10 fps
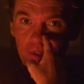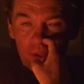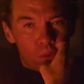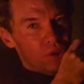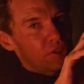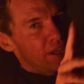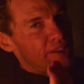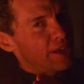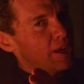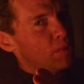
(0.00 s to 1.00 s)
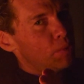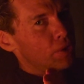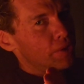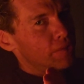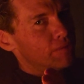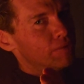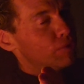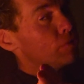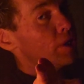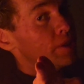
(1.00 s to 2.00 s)
Don't say the N-word
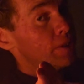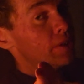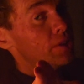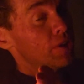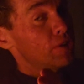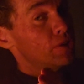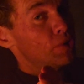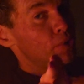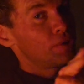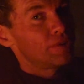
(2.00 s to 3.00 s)
in front of this household.